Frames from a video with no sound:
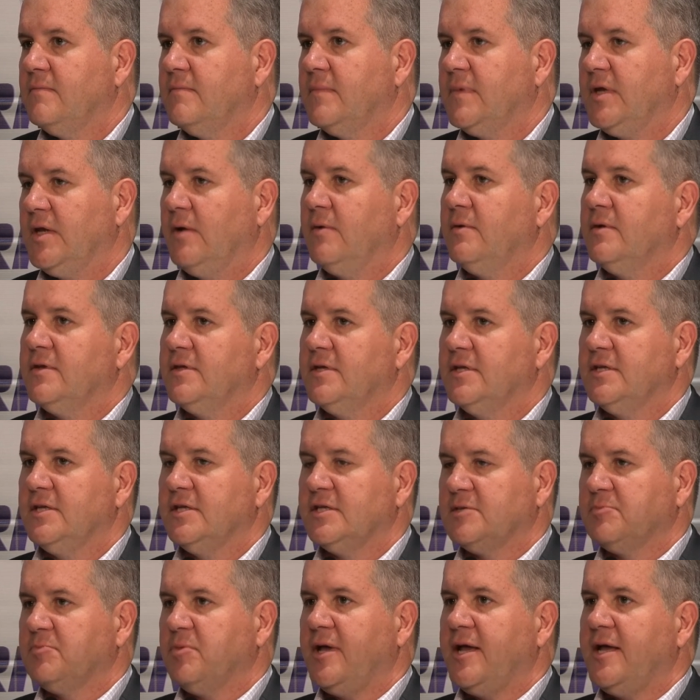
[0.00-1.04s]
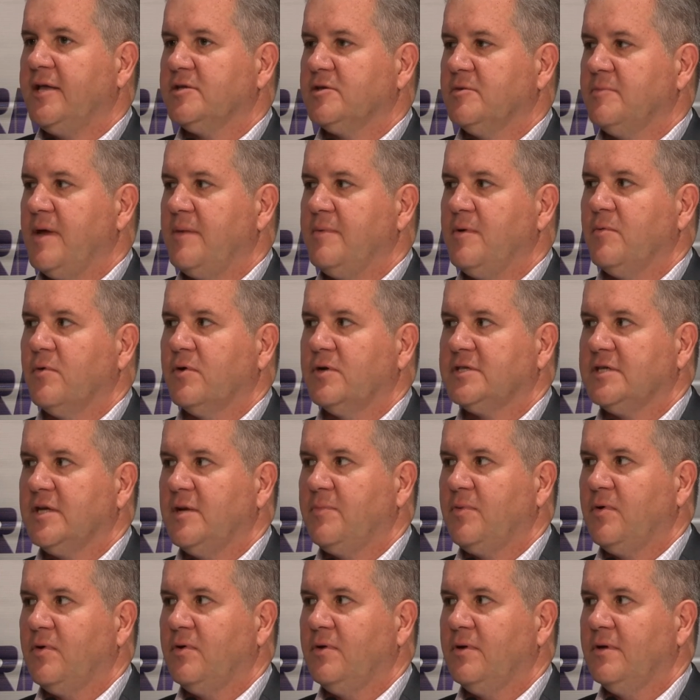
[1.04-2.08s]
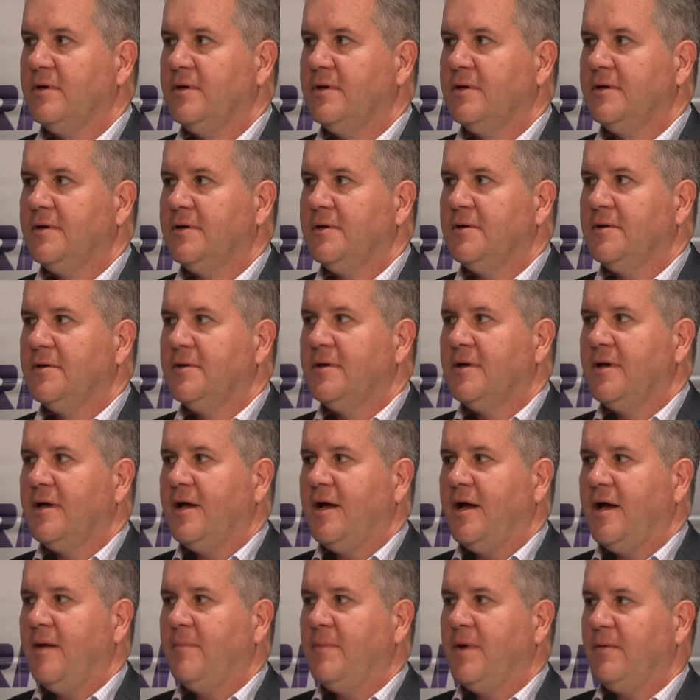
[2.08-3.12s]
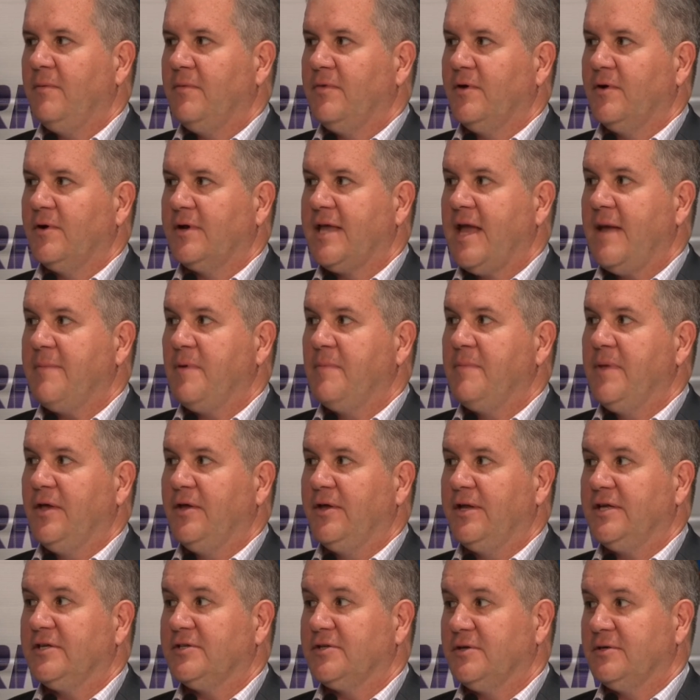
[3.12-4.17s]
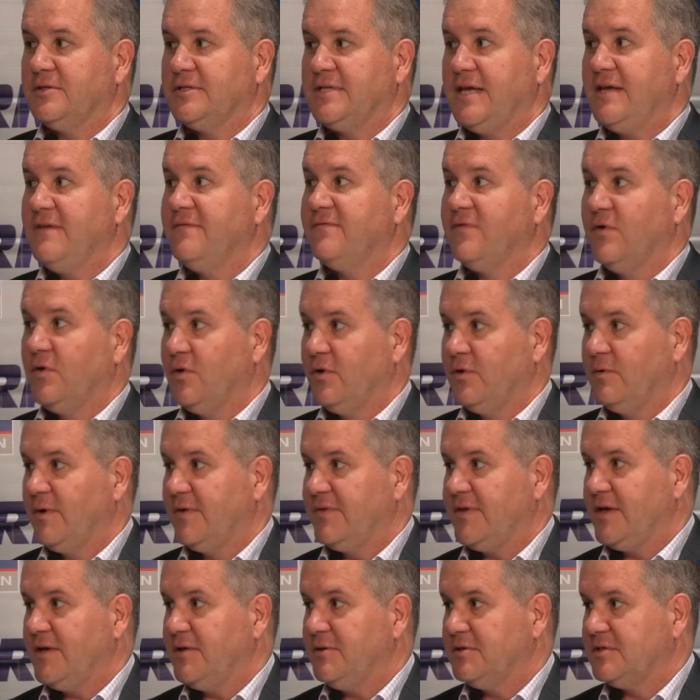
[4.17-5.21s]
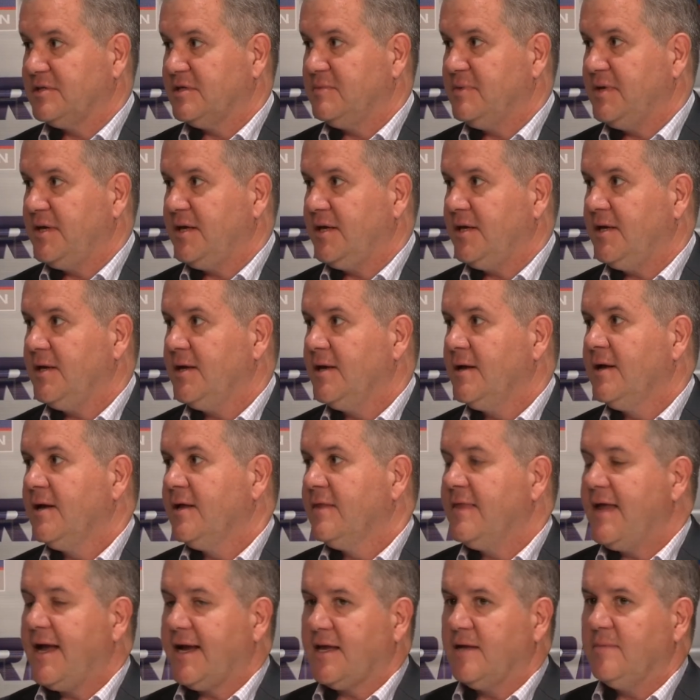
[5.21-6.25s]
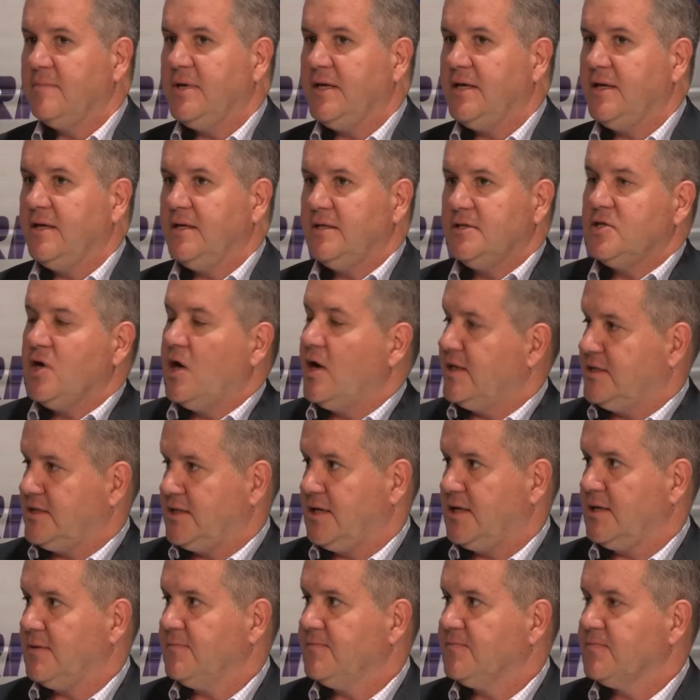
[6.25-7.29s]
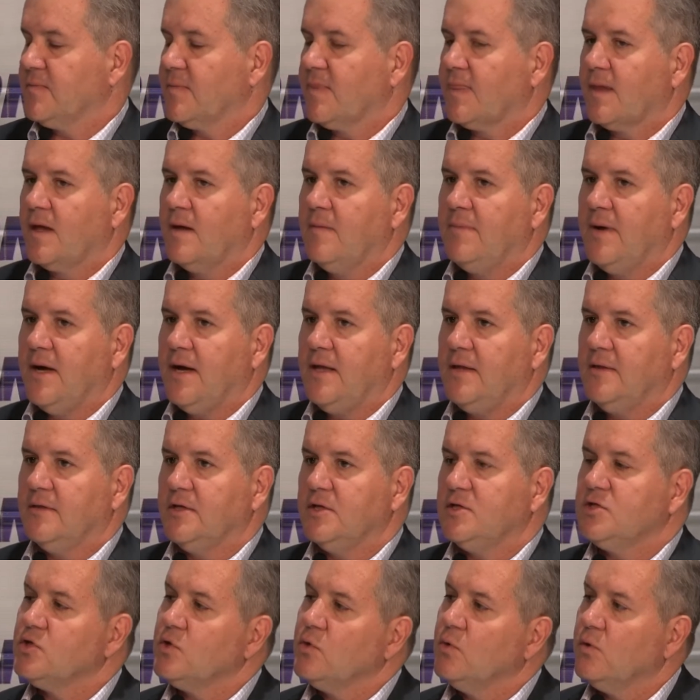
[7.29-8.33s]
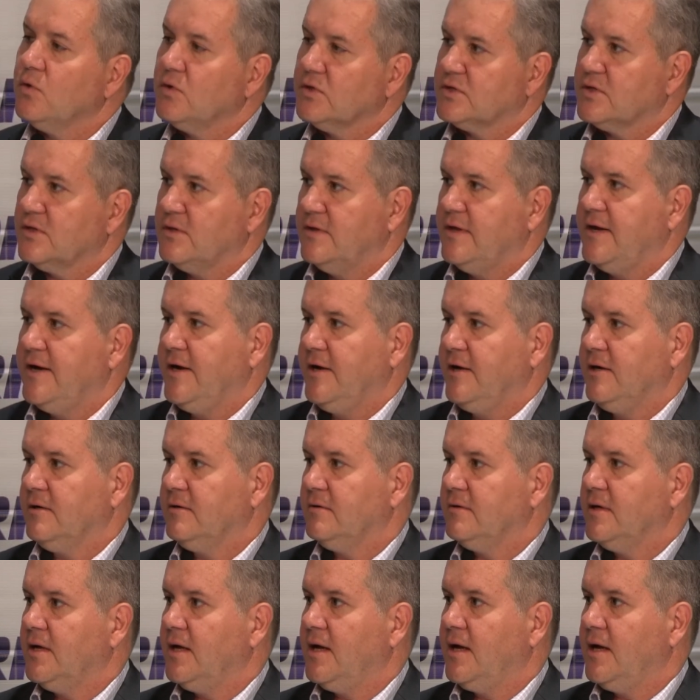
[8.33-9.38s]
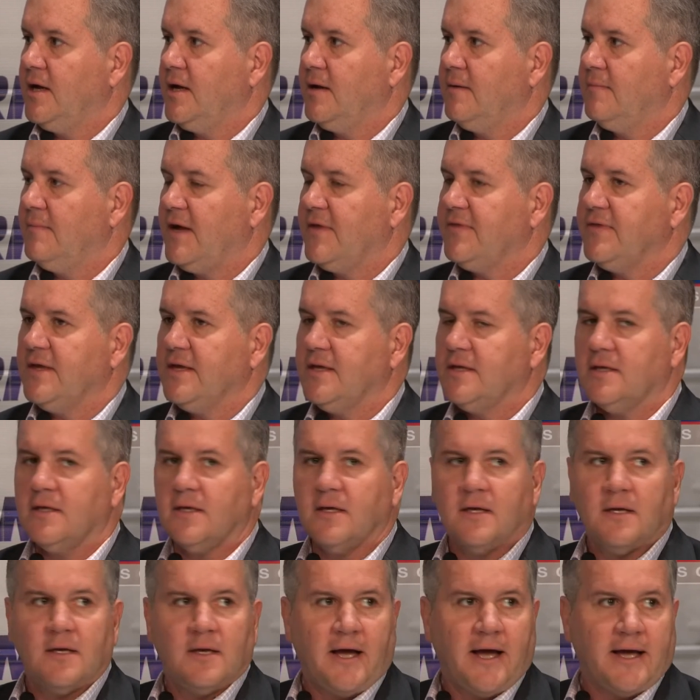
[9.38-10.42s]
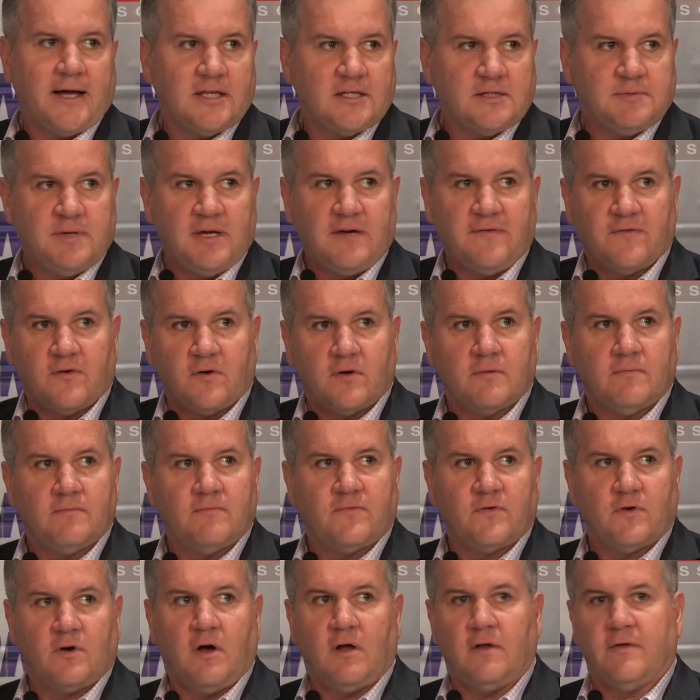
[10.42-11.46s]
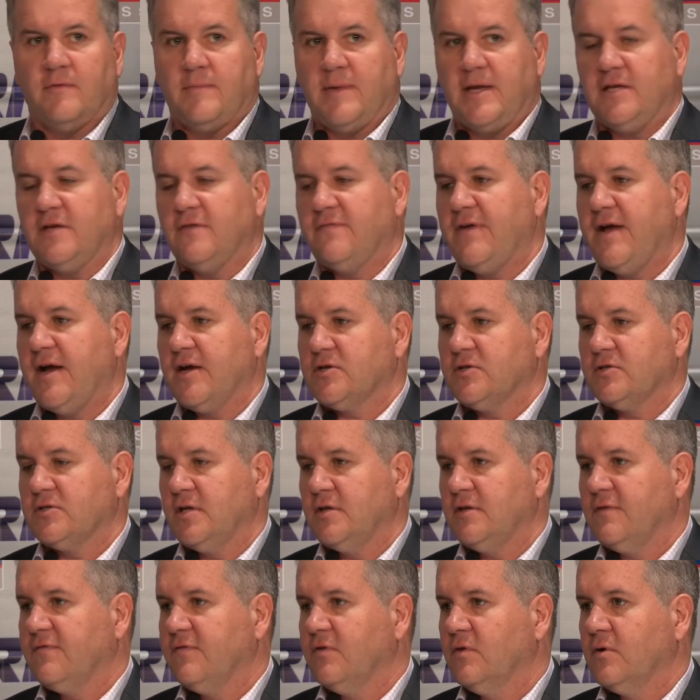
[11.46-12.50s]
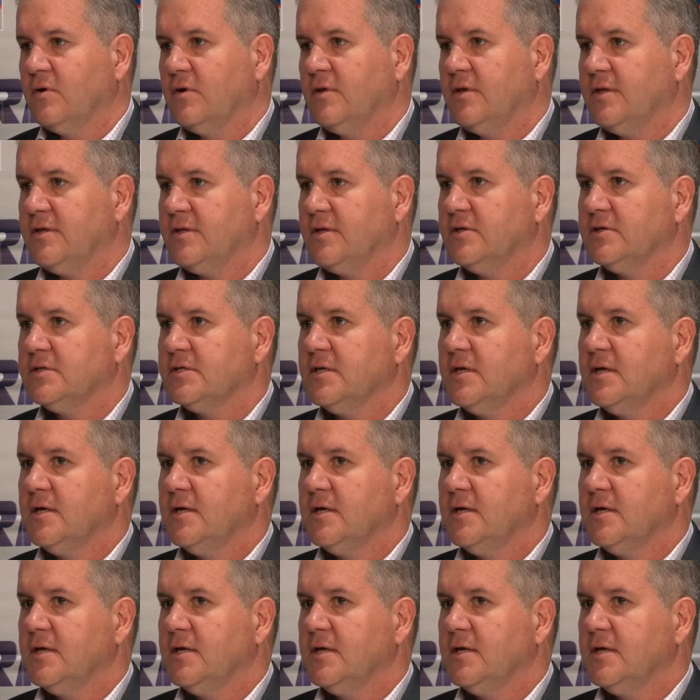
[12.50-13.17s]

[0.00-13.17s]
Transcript: you know, the displays are maybe more simple, but their capabilities are tenfold what they used to be. That can be daunting, but the tools are there. I think I can speak for all the manufacturers on the floor that there's,